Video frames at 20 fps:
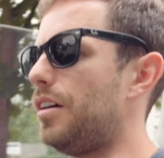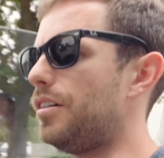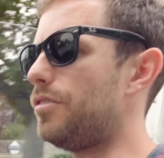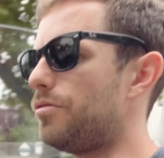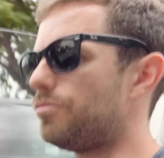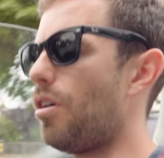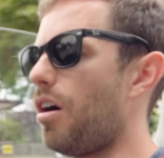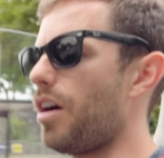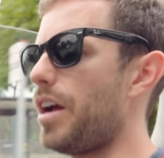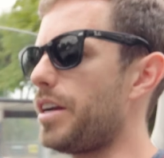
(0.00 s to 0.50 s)

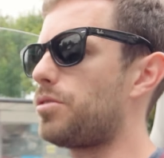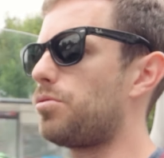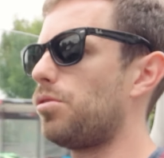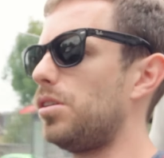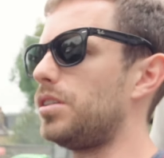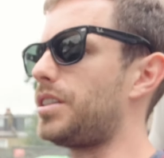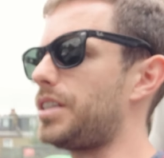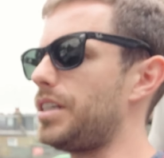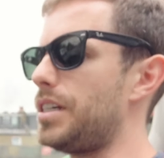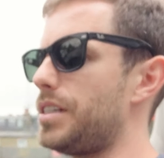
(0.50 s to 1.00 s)
Ride
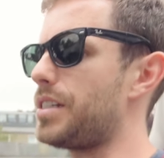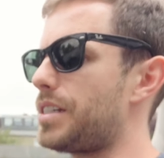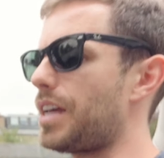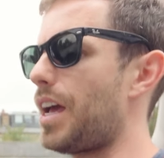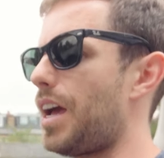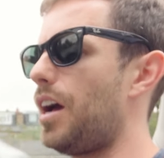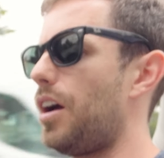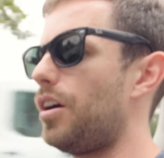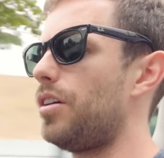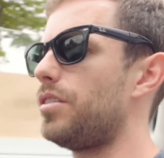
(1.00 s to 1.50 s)
quality in
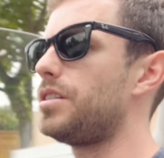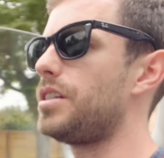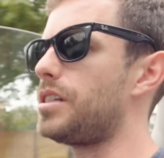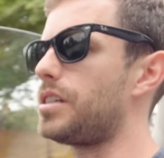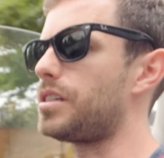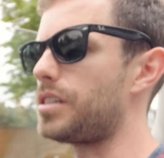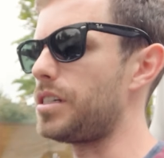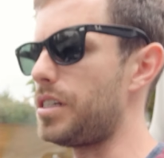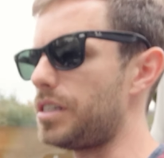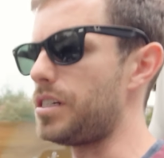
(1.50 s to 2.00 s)
town,
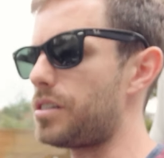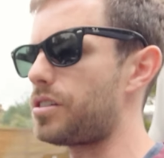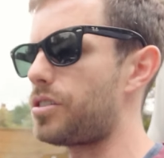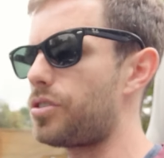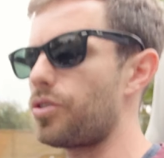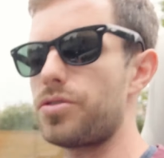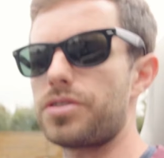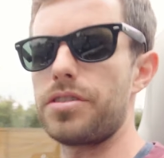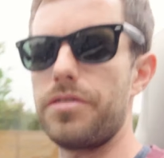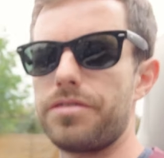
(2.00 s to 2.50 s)
it's
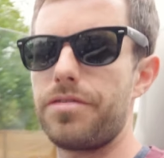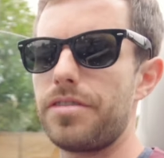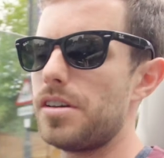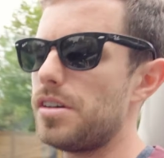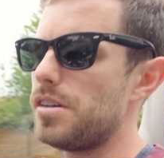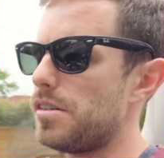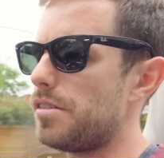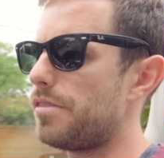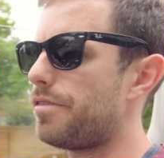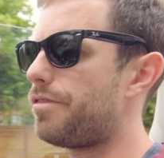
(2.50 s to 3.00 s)
sort of
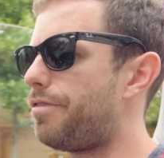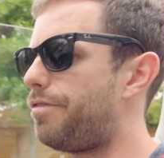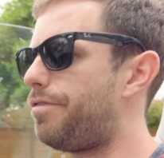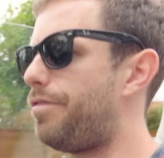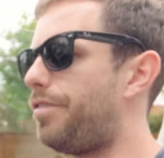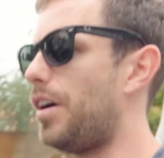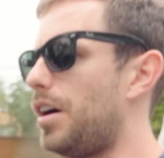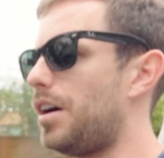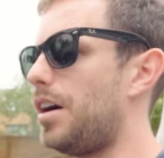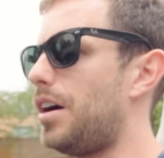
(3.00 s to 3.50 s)

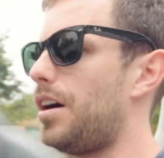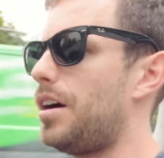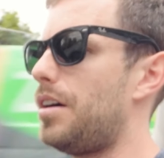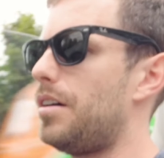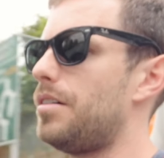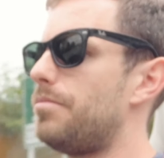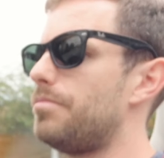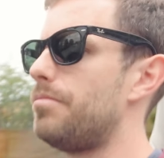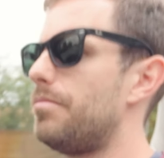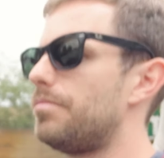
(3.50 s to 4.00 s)

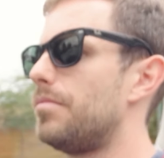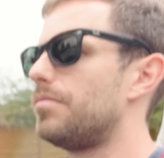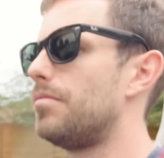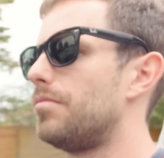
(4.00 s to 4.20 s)
firm.